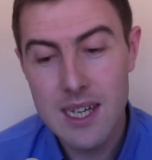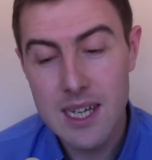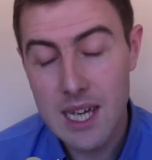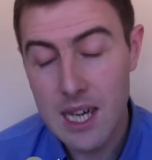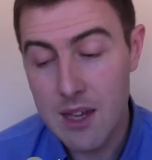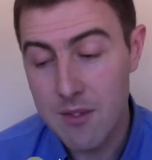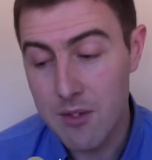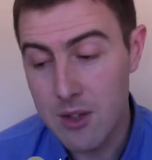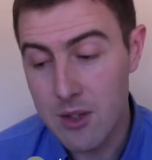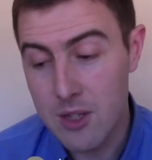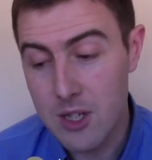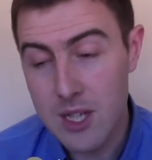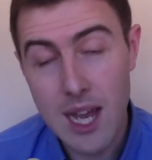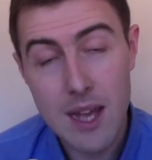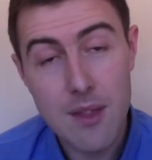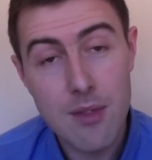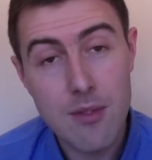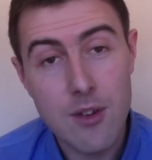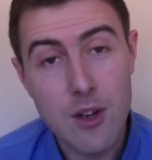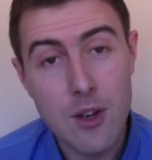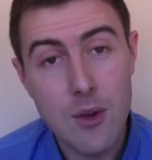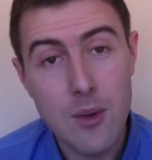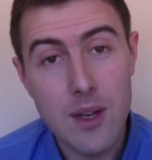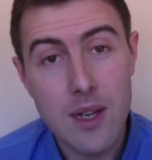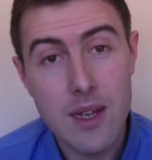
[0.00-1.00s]
If you scan
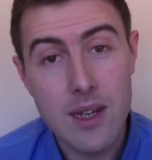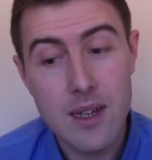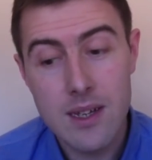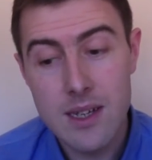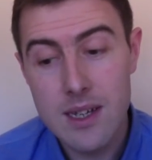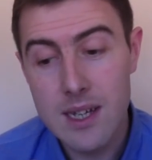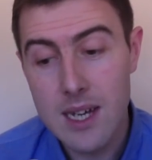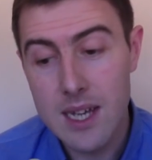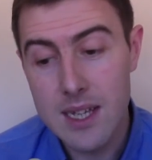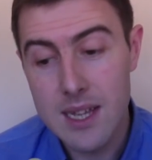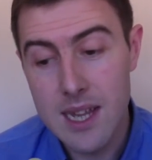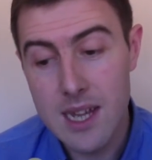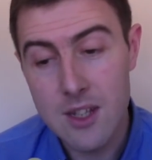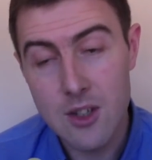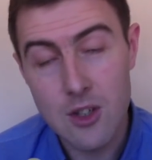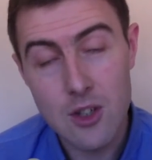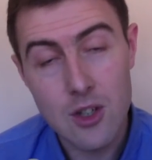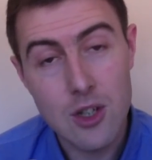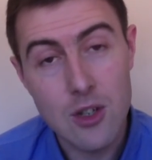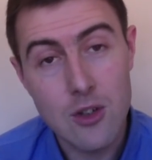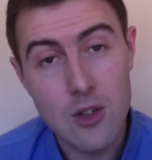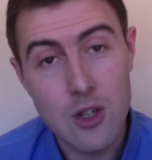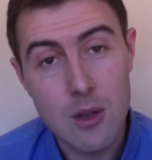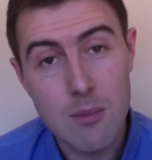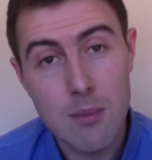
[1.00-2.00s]
through it and then just
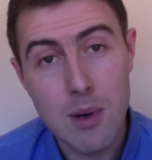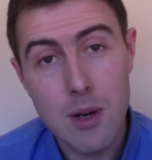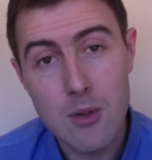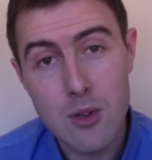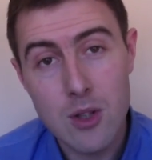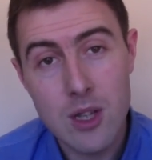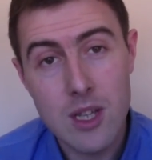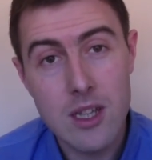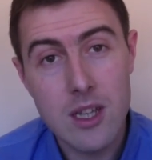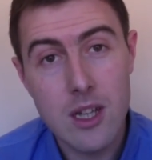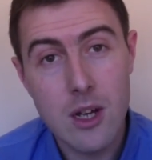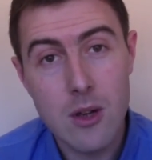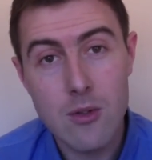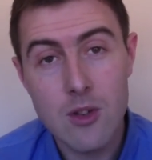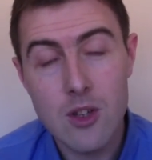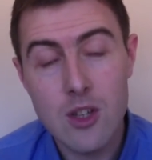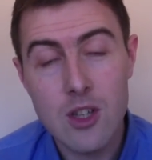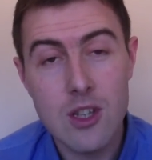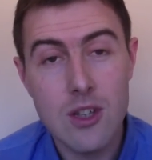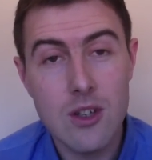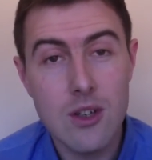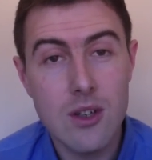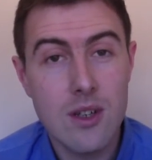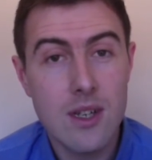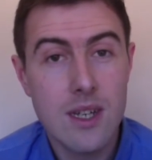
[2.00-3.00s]
use your post-it notes
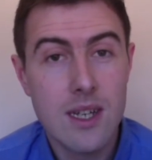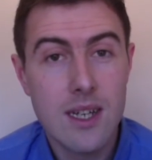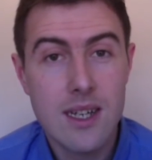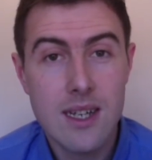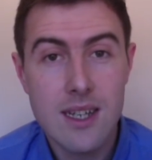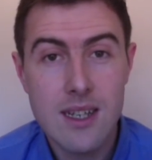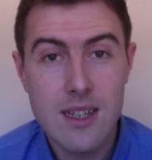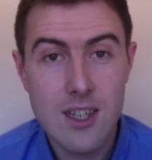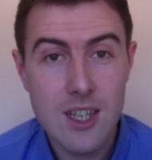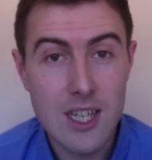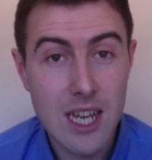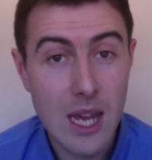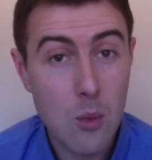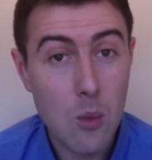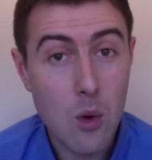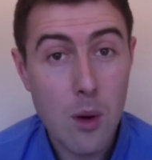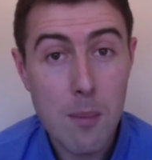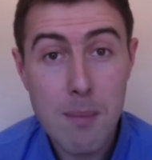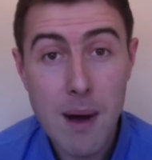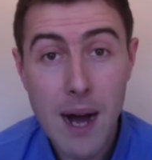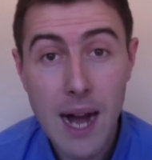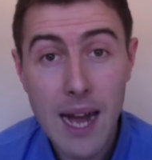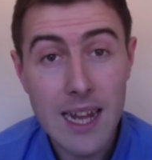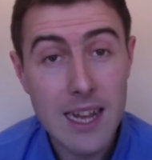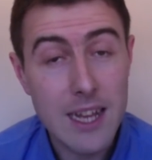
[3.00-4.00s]
to say what
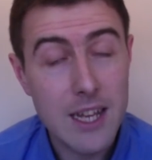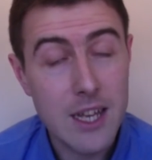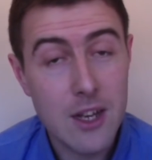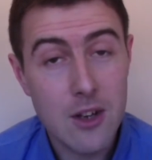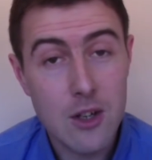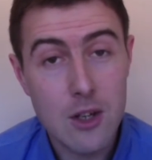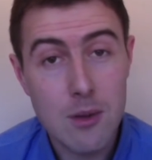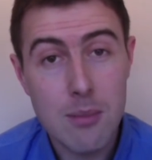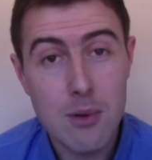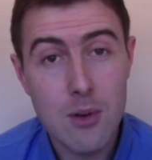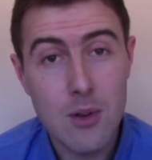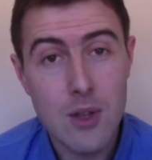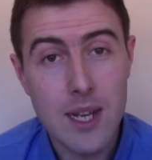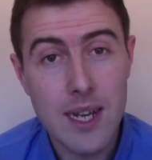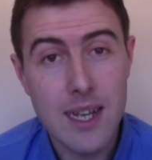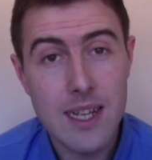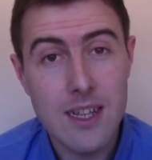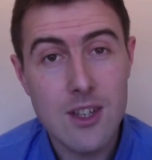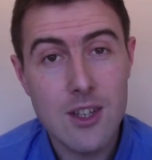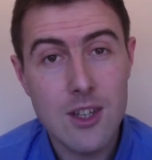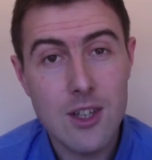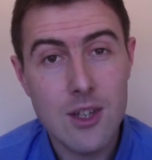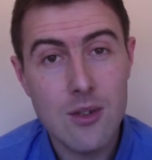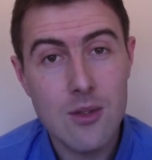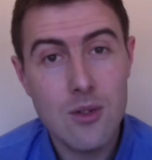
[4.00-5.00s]
pile you're going to put it
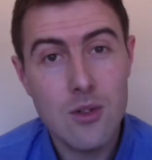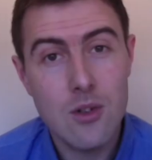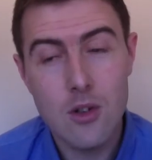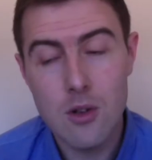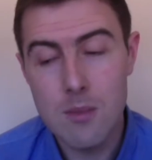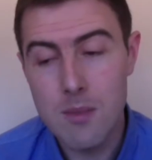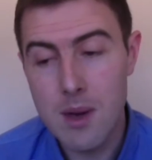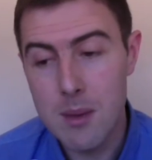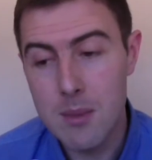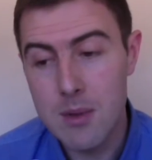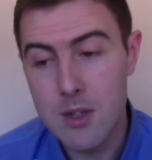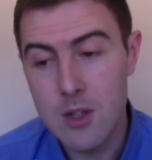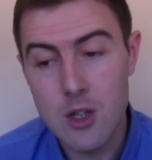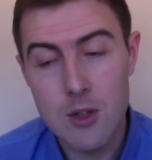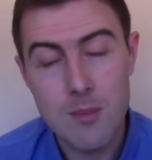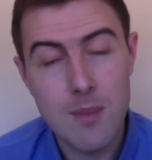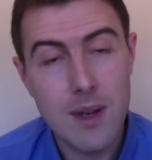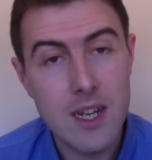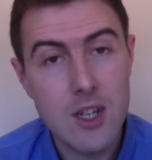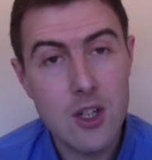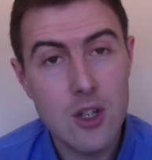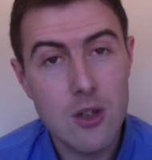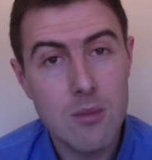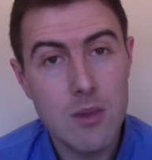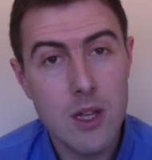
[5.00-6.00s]
into, or maybe just
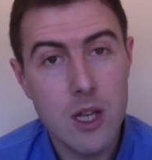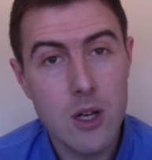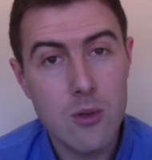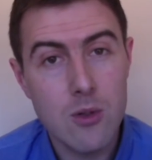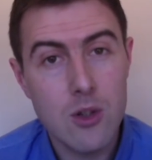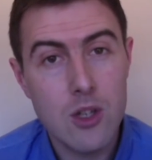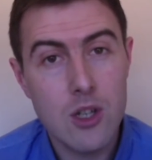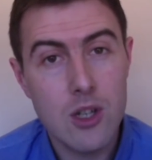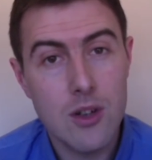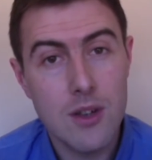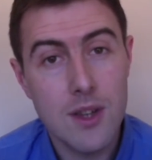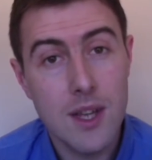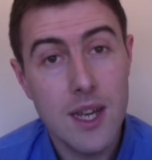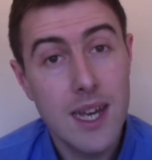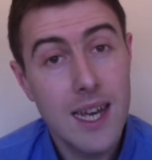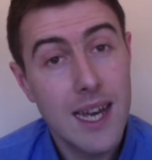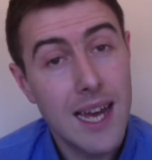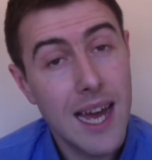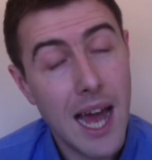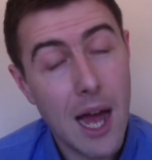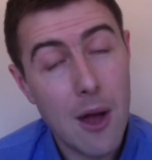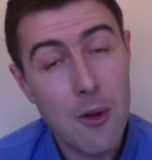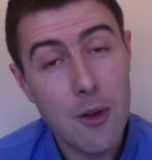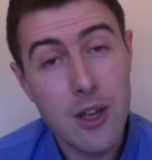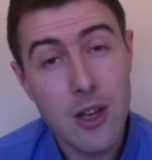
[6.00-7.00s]
make some notes on
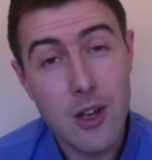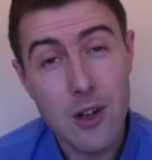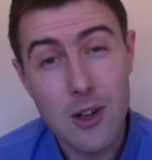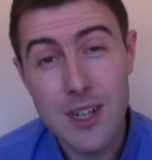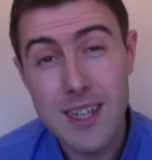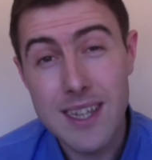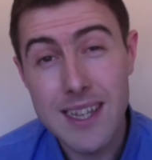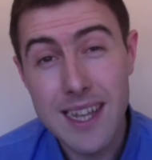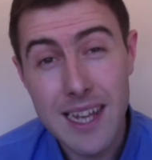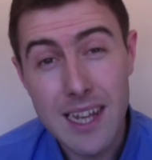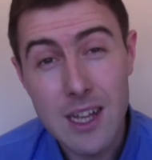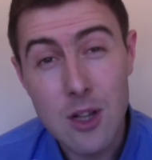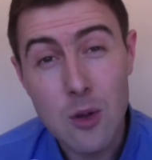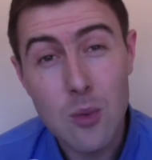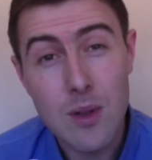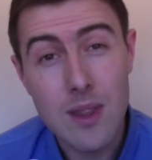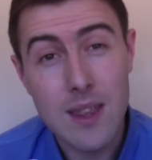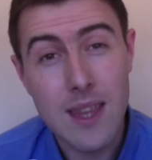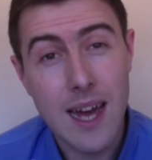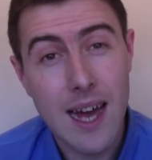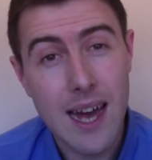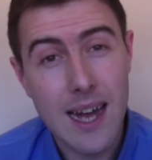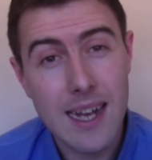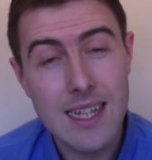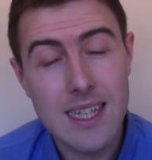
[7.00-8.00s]
how you're going to deal with
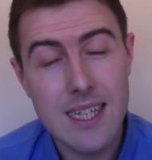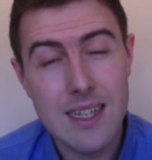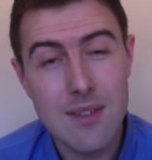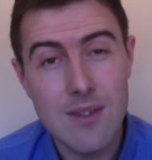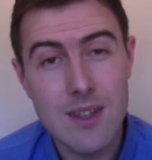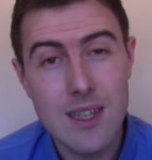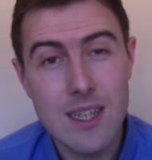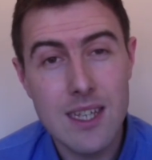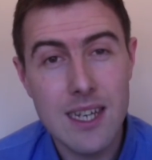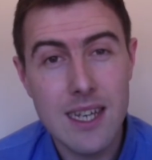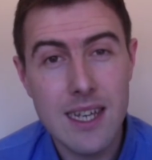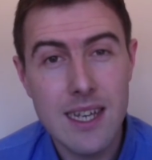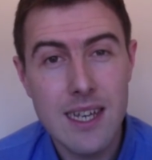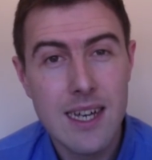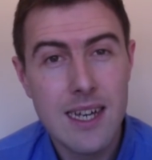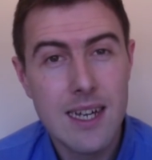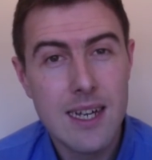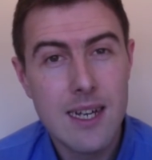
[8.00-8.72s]
that activity,